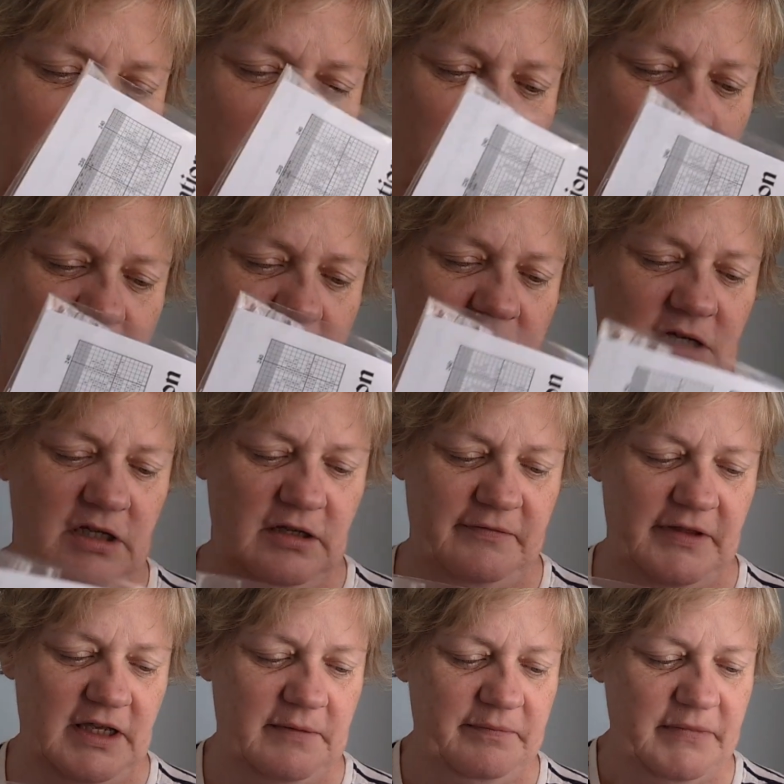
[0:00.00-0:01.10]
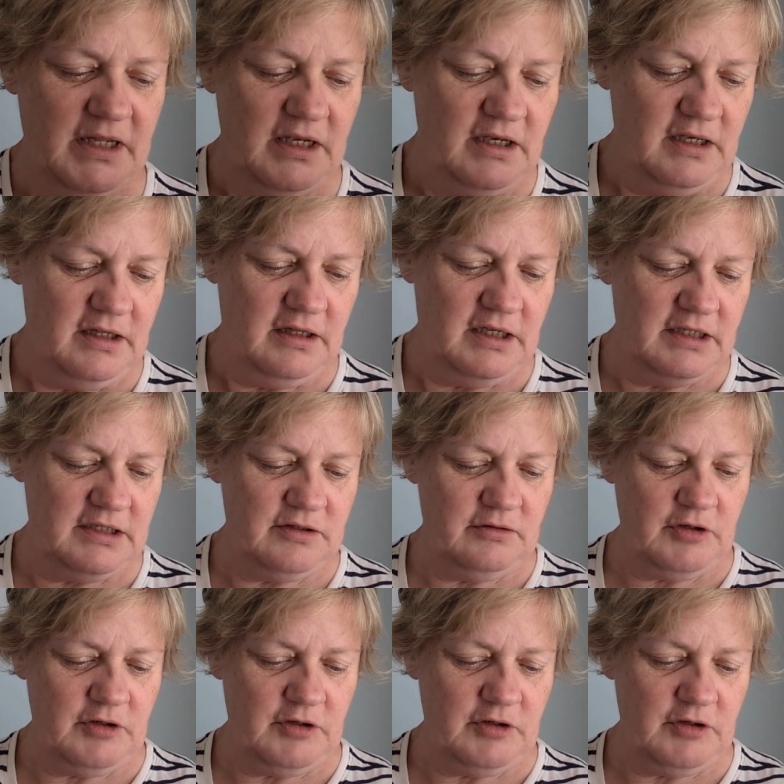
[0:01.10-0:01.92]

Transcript: god, I love that. That's so